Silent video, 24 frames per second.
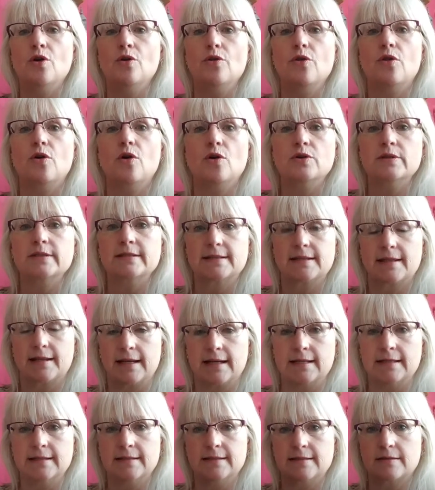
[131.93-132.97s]
2,
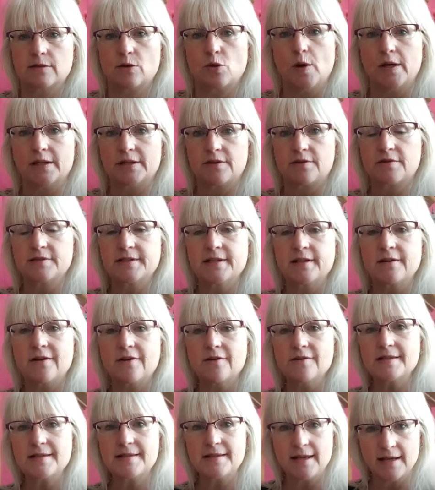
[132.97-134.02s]
3, 4, 5,
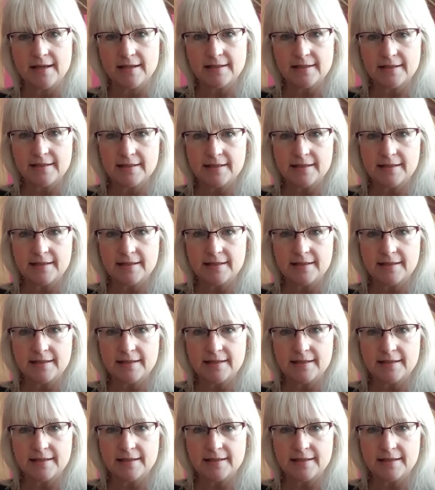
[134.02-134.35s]
6, 7,